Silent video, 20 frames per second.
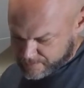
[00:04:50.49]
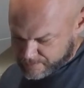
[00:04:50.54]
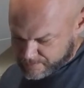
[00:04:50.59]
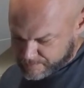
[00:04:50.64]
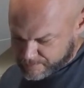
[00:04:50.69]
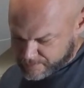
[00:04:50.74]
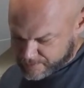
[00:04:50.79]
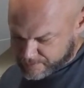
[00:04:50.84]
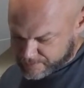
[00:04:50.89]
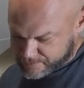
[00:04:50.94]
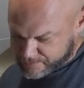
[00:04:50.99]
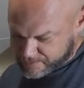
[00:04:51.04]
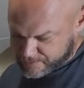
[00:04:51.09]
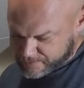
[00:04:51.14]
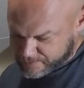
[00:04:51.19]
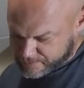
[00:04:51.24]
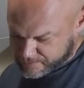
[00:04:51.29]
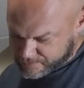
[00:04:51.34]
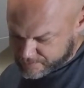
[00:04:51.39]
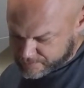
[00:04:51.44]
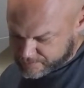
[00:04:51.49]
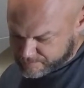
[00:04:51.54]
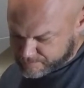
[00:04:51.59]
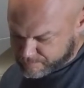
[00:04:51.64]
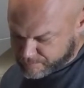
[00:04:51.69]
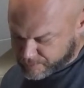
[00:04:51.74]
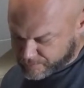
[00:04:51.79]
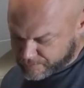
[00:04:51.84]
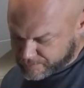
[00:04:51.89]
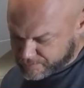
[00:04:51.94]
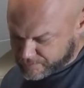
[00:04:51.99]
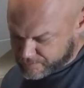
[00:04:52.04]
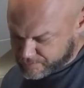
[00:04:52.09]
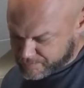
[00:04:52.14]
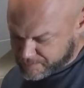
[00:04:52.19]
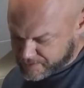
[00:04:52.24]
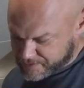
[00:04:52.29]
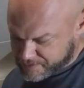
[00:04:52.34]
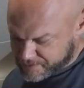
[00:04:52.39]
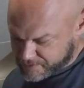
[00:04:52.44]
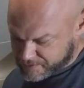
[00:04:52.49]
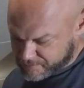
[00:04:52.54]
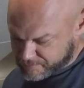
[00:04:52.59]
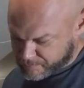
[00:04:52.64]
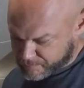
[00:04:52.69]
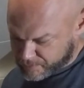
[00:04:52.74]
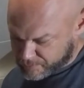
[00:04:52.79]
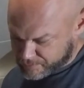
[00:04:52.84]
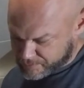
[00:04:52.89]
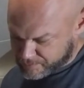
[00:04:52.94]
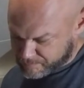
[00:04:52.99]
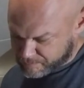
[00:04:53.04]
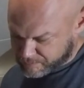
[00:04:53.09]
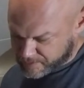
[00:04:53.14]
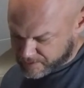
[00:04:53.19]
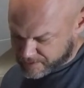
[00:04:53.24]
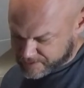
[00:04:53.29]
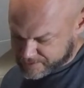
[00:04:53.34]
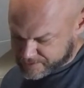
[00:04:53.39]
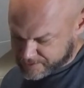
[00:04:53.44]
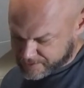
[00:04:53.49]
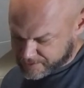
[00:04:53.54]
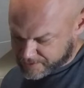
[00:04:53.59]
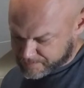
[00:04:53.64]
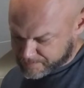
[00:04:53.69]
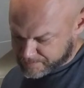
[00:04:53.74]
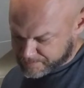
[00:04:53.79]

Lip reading: because it is just two pieces of molded plastic,